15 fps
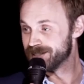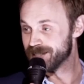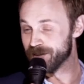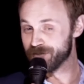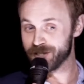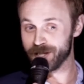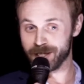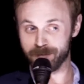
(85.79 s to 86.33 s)

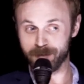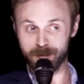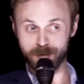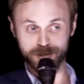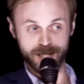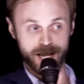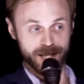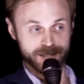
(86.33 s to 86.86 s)
instead of kicking
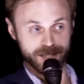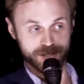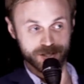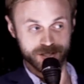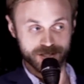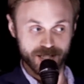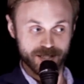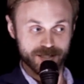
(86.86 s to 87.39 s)
people's ass, I
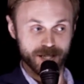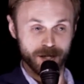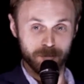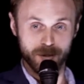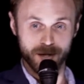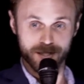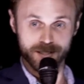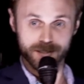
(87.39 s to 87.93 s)
just like tell
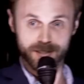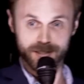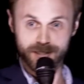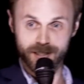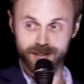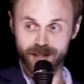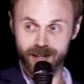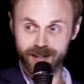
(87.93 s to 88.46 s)

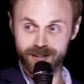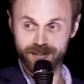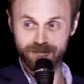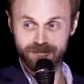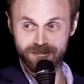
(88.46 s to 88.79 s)
puns and like,